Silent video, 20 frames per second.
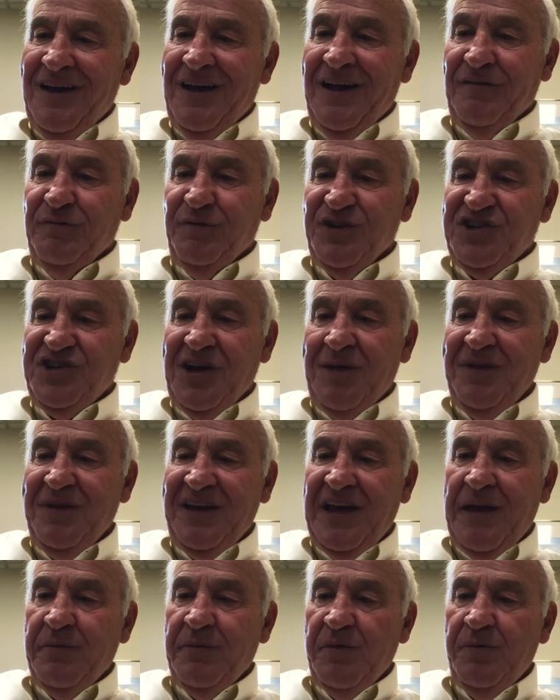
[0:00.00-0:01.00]
of which I
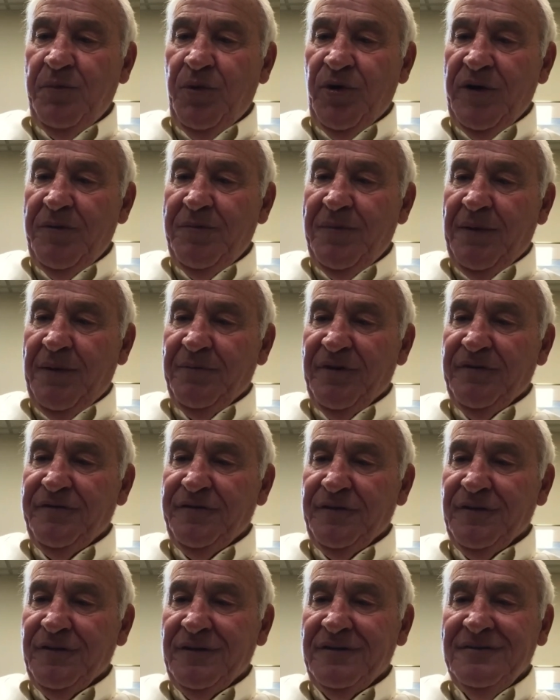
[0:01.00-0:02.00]
became a board member
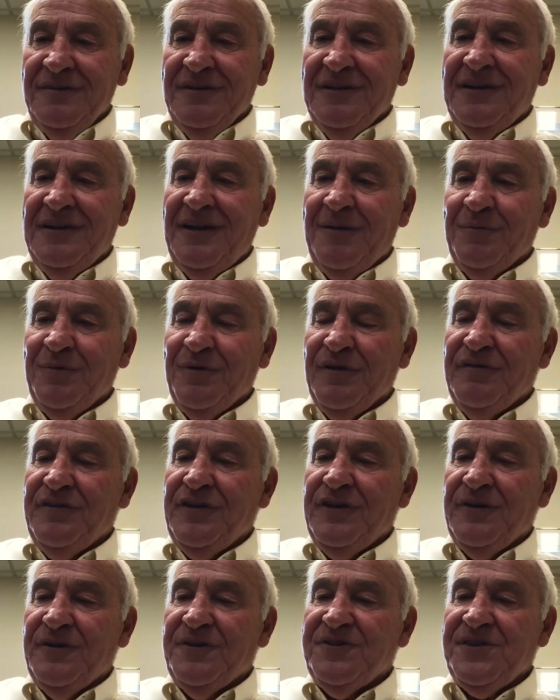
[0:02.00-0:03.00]
for a number of
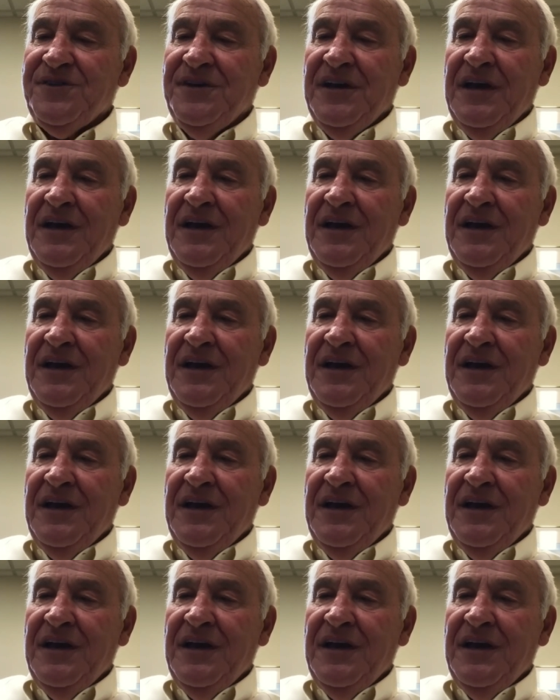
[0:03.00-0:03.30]
years.